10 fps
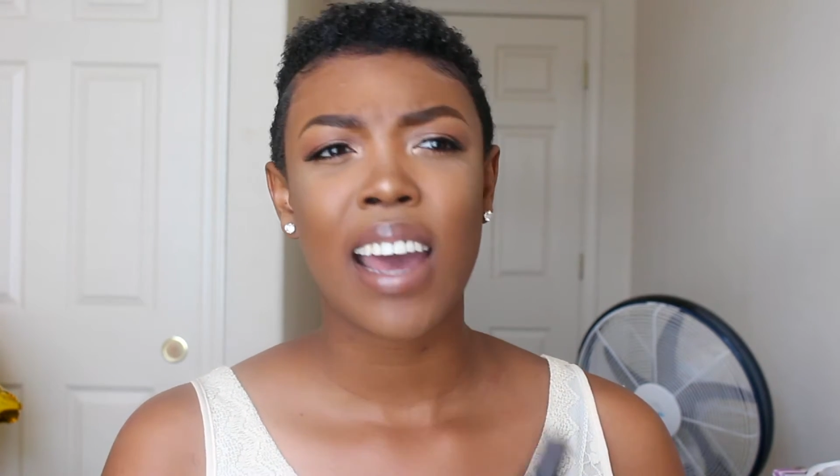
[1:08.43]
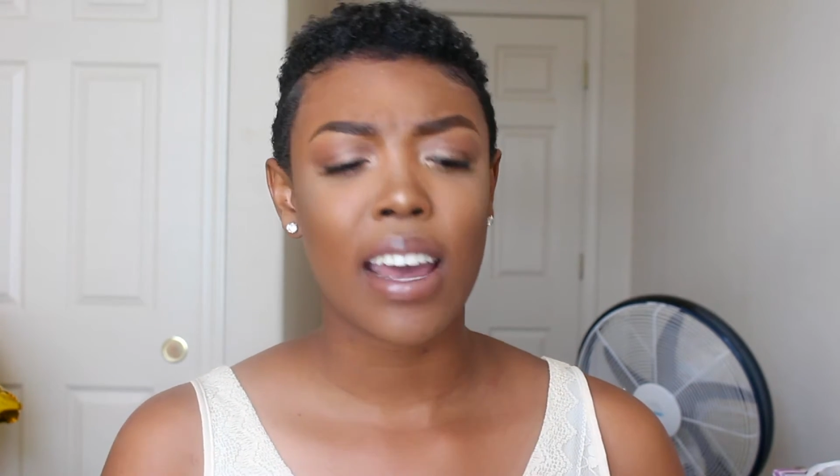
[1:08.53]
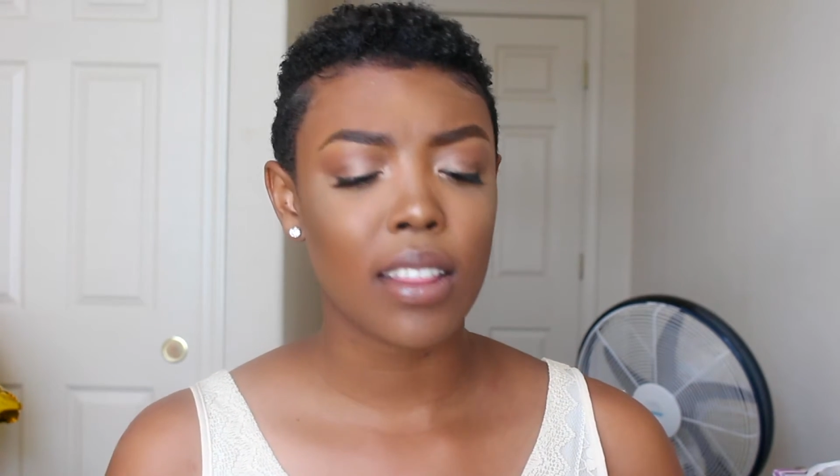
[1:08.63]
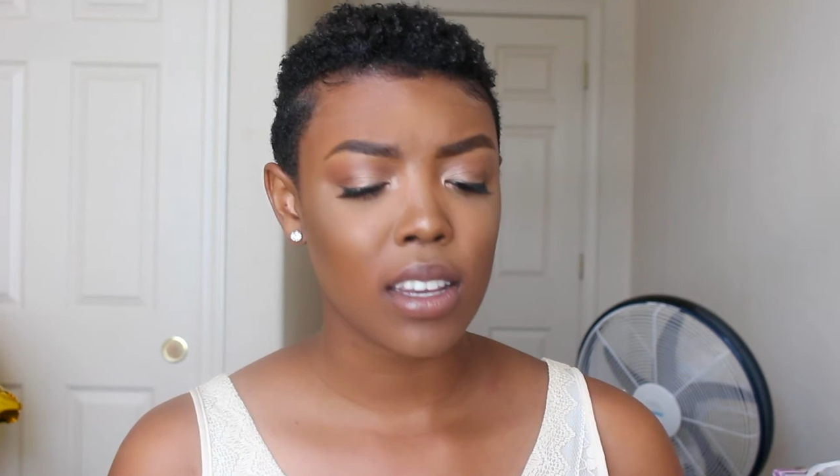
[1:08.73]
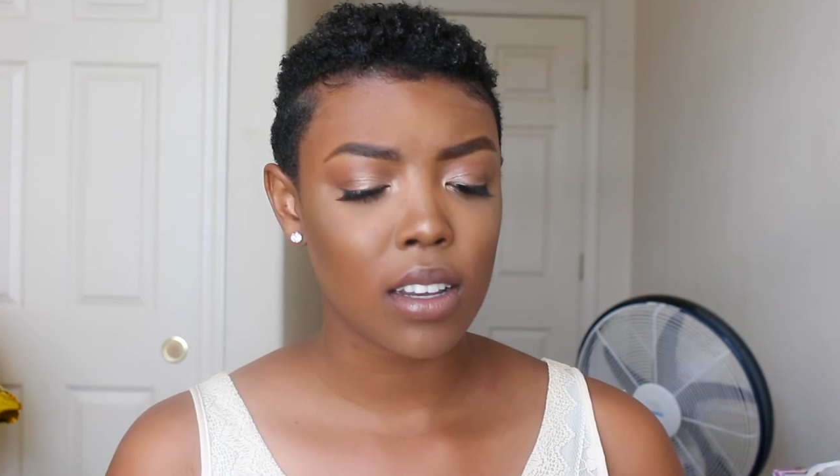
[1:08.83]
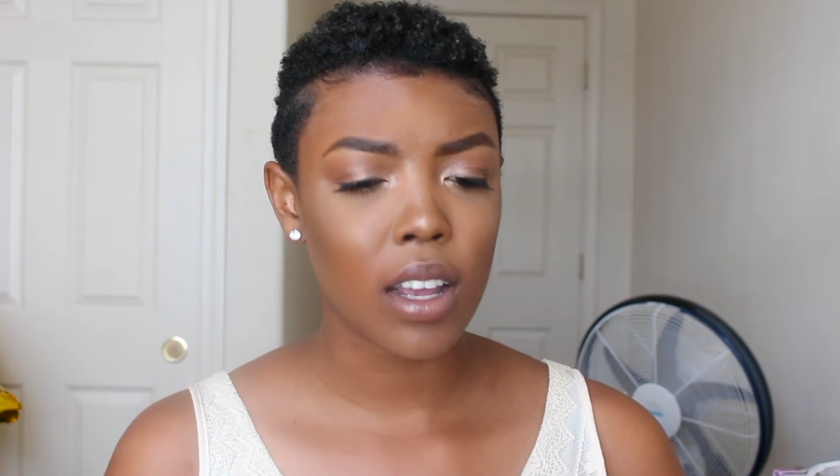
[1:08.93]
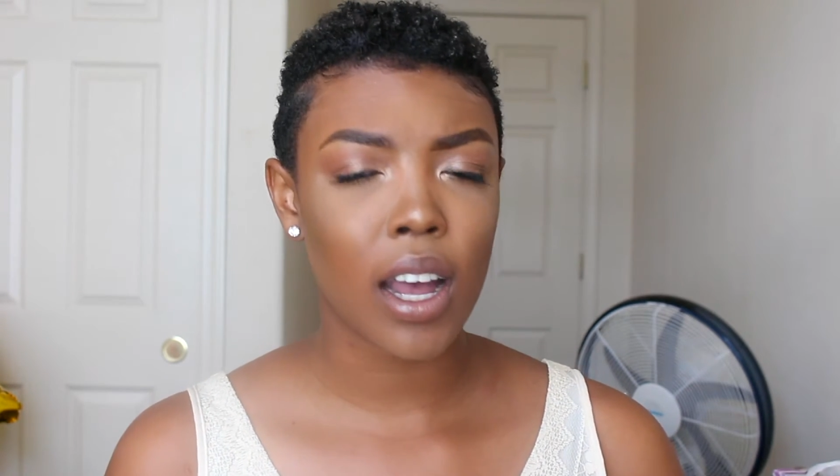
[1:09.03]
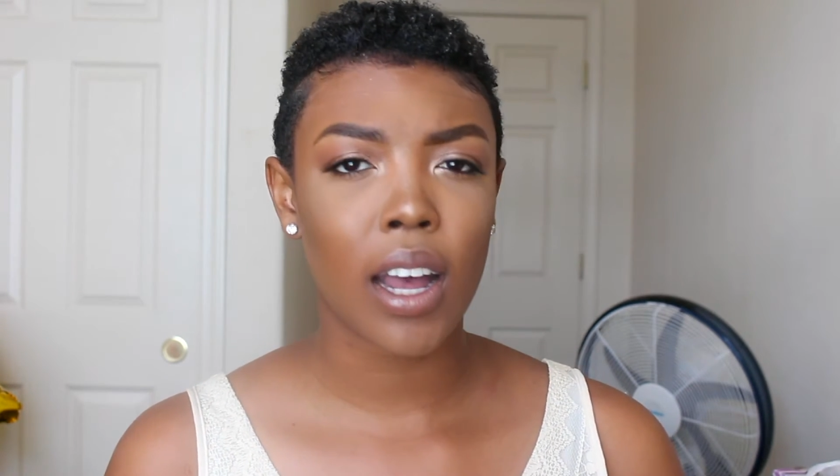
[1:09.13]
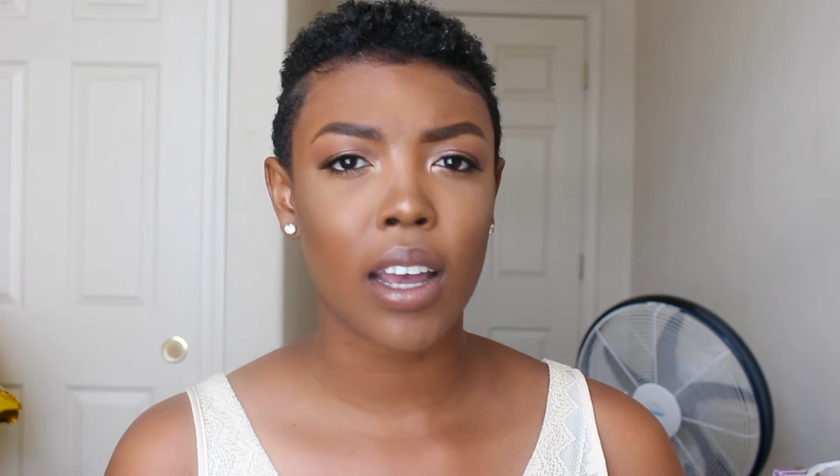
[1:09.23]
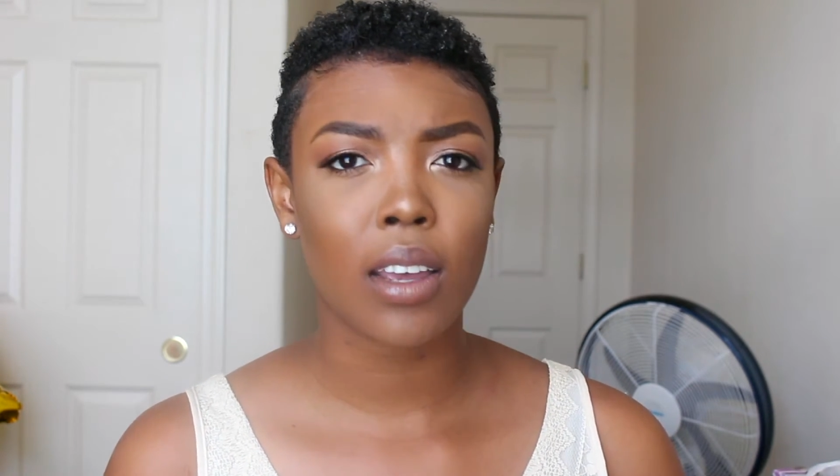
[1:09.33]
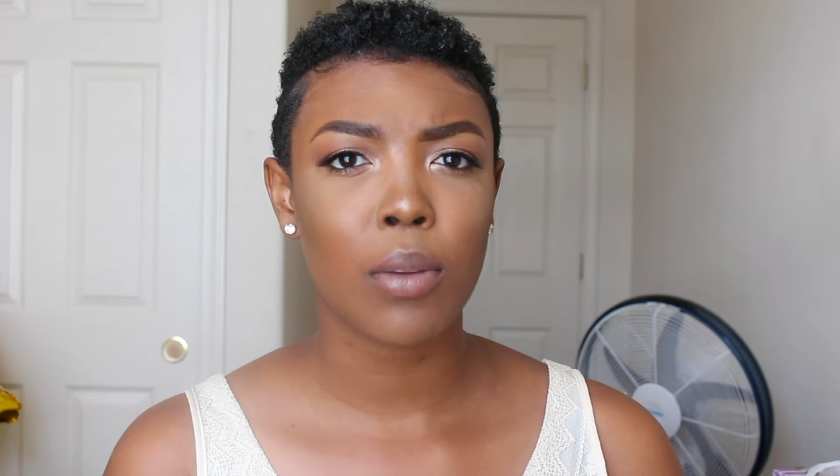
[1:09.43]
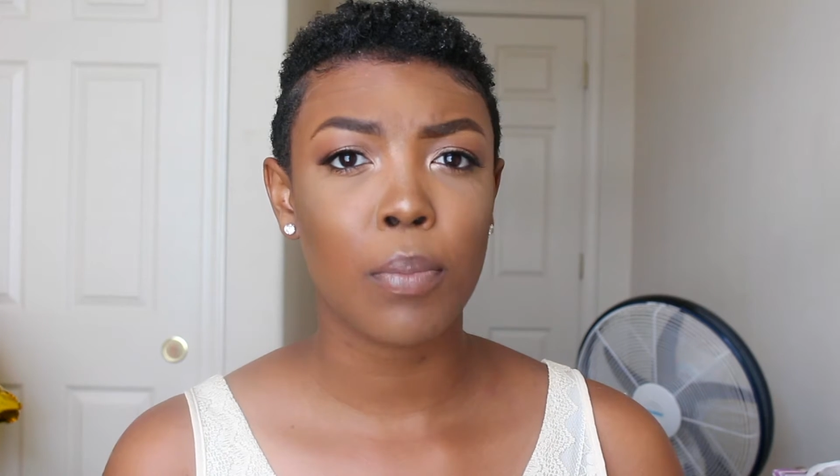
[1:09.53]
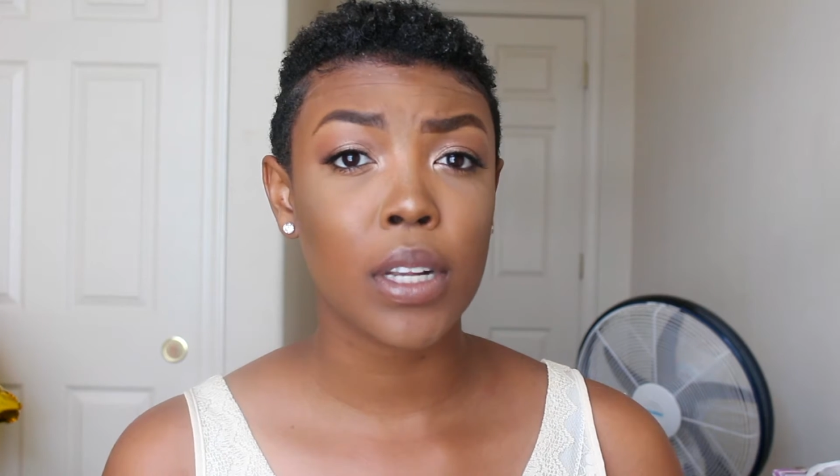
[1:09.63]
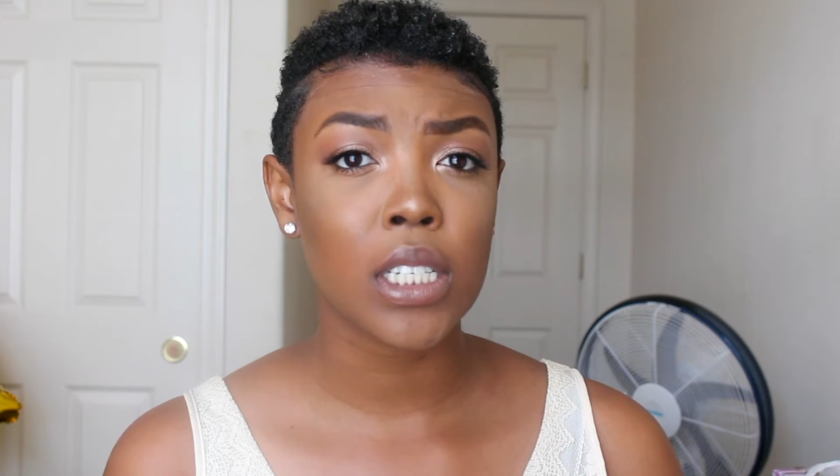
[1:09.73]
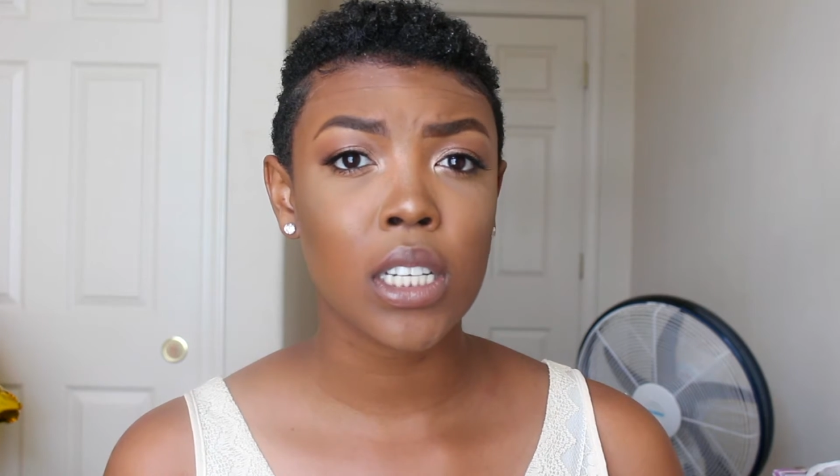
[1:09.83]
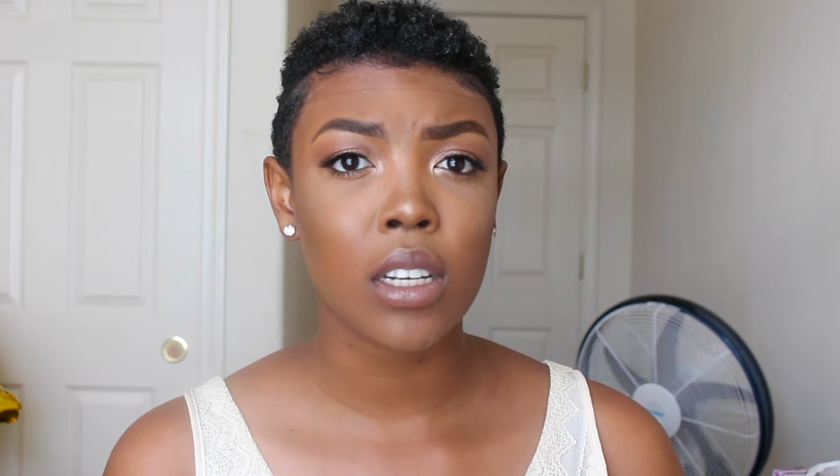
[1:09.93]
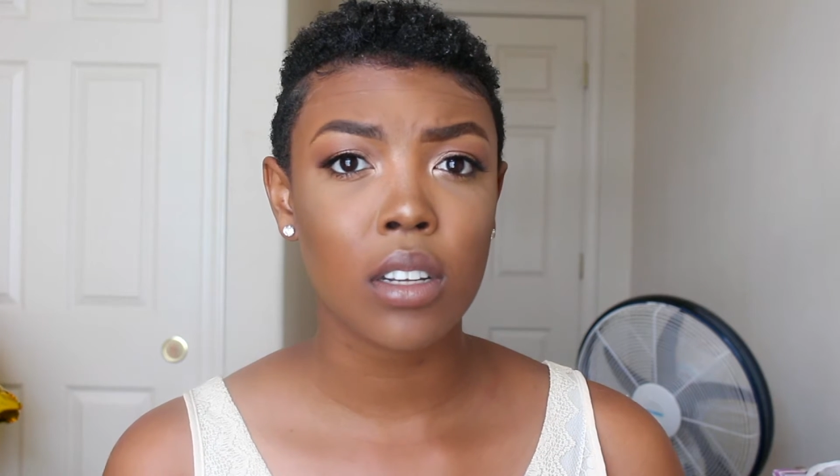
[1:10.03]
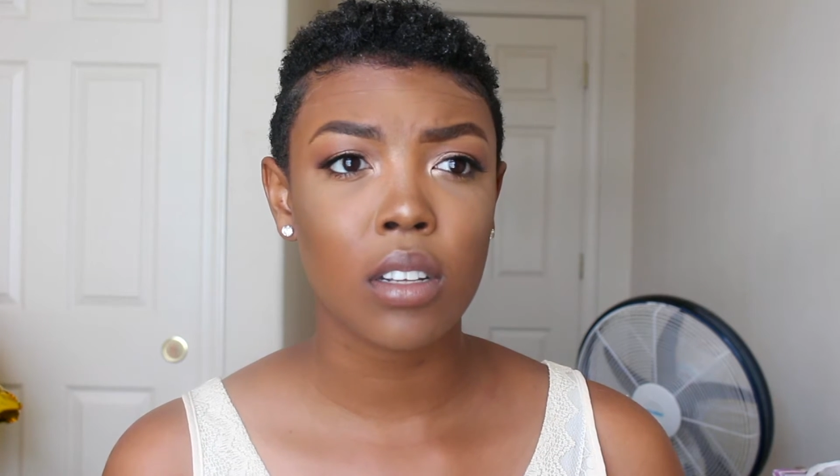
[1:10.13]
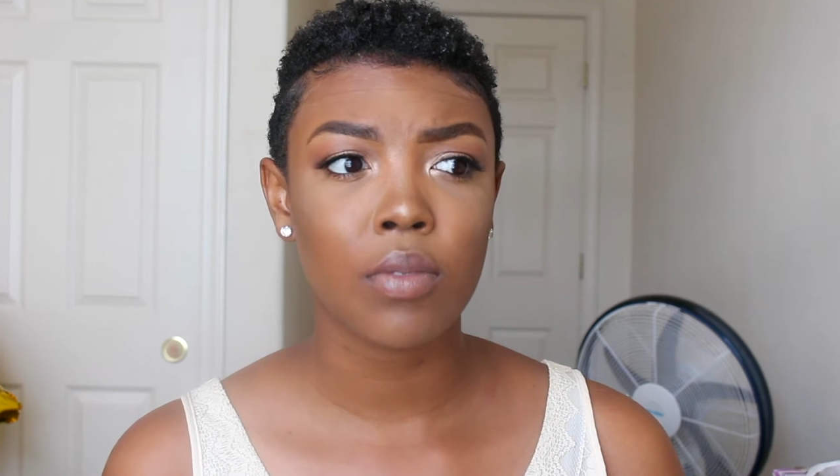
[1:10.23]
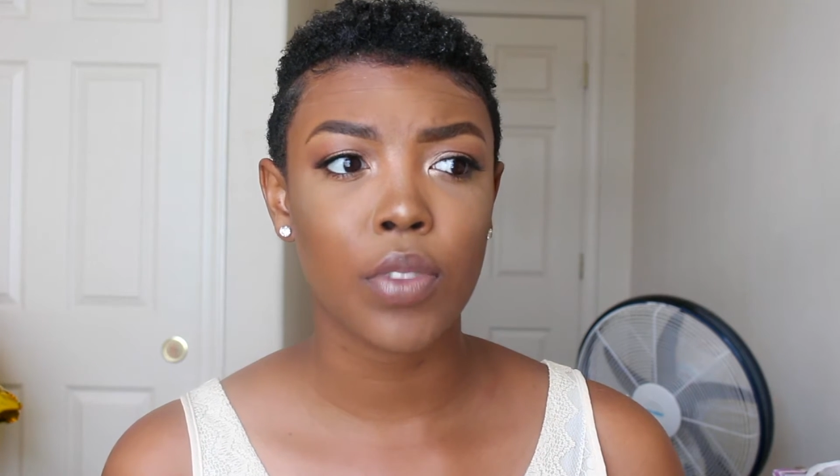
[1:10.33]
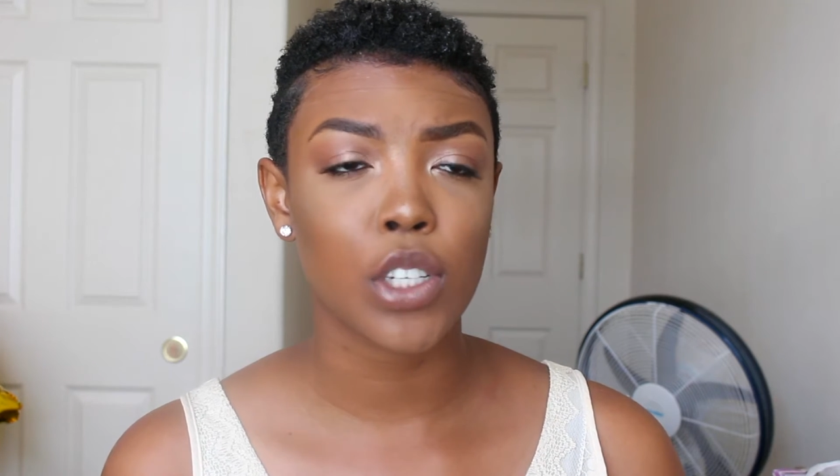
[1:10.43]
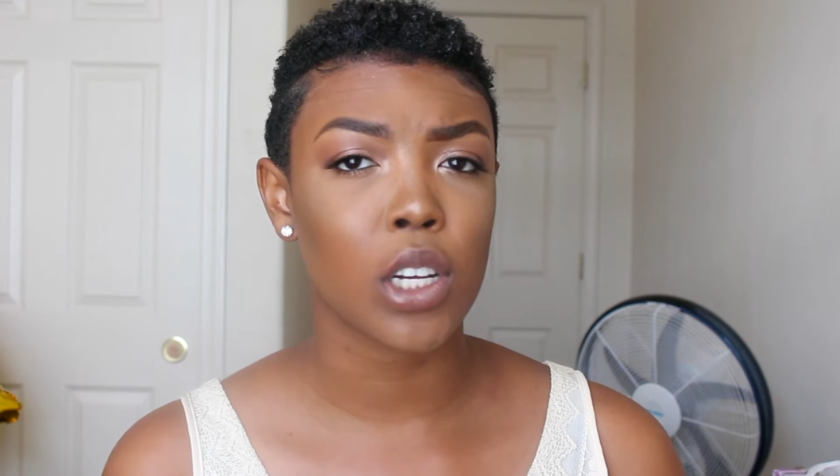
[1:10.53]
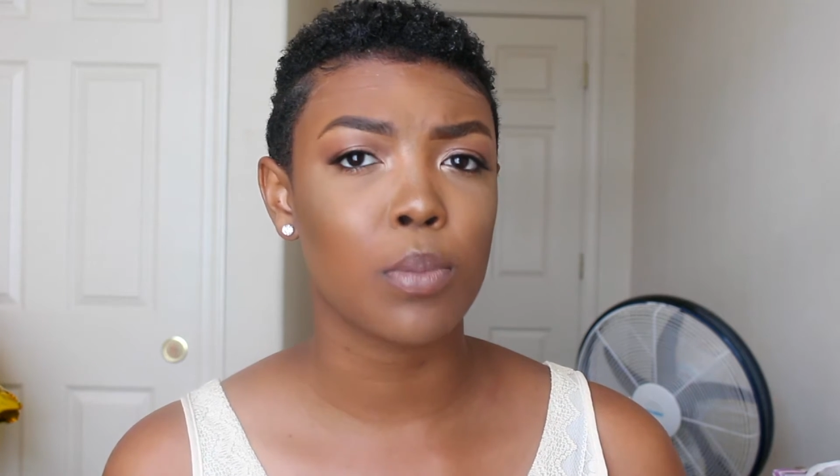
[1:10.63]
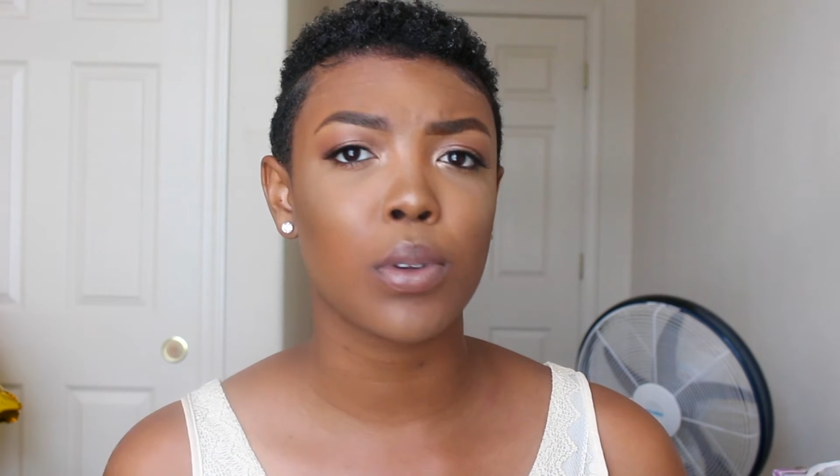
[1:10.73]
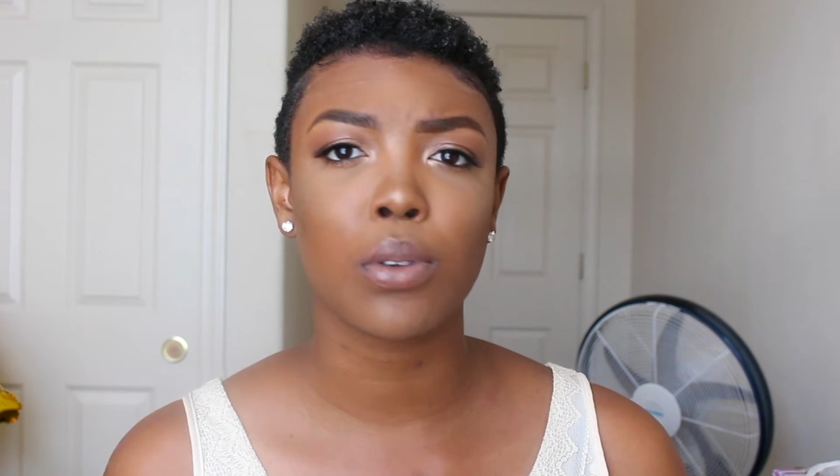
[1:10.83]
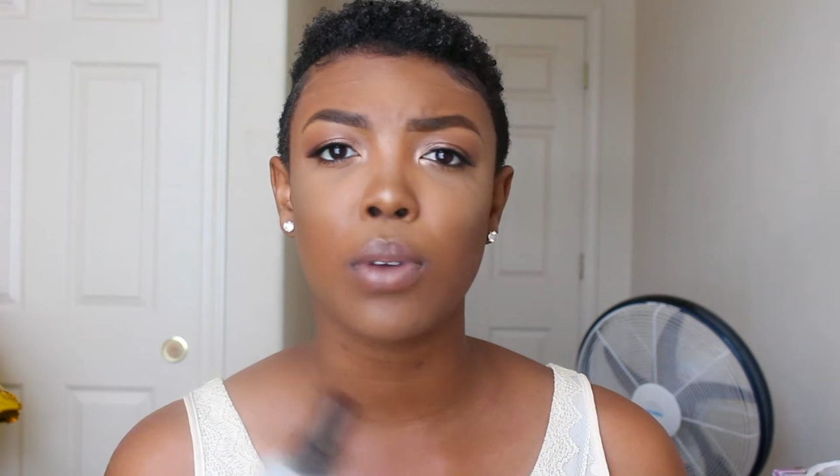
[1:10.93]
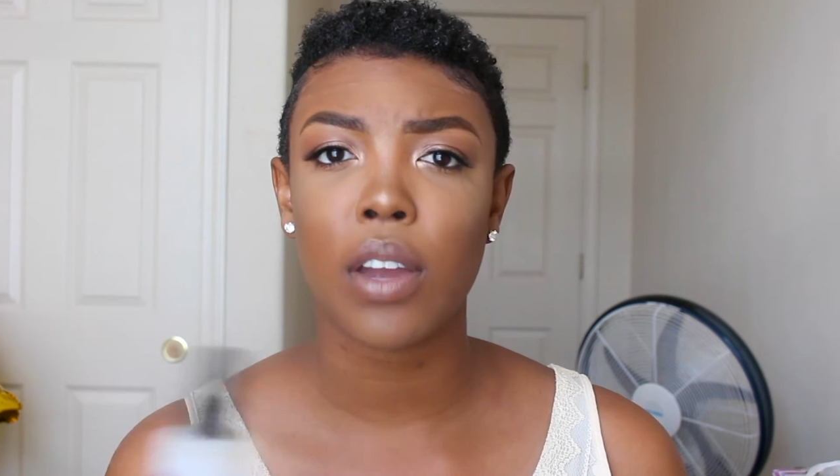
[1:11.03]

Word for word: I think I mentioned the shampoo,